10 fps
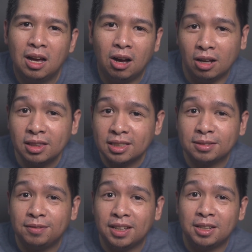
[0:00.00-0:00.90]
On
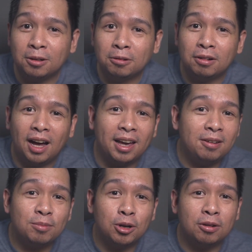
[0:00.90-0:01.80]
this video, I
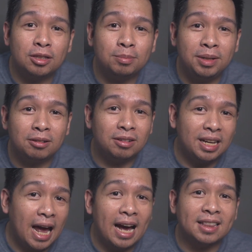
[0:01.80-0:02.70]
am going to be
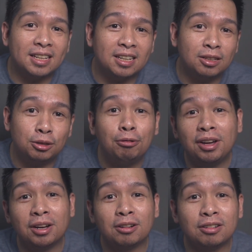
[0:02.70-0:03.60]
reacting and
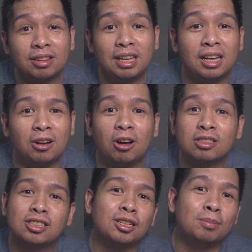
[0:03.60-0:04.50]
doing a critique
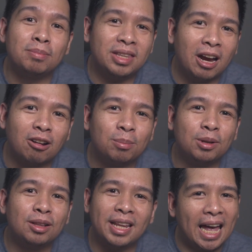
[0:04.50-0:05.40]
on some
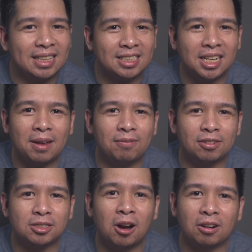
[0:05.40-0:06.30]
terrible landscape
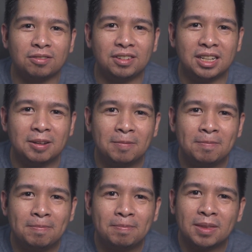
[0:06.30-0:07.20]
photography.
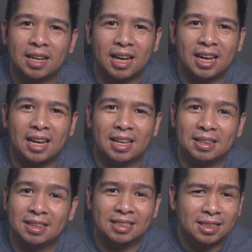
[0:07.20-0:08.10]

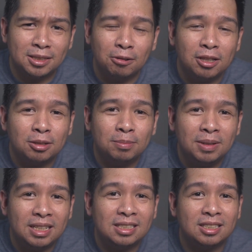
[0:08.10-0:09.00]
And this is going to
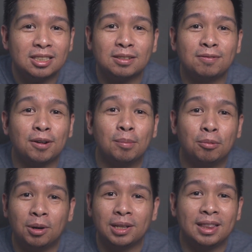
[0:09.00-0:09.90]
be just from
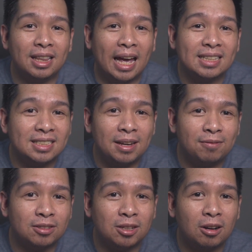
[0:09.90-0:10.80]
one landscape
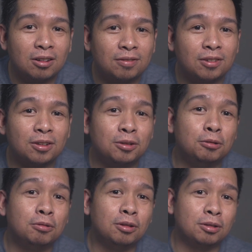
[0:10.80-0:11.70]
photographer
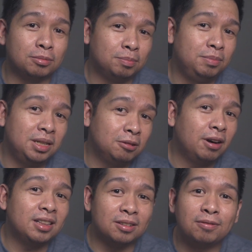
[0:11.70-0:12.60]
who will be
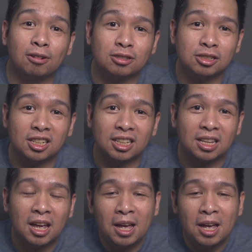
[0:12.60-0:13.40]
quite unfortunate,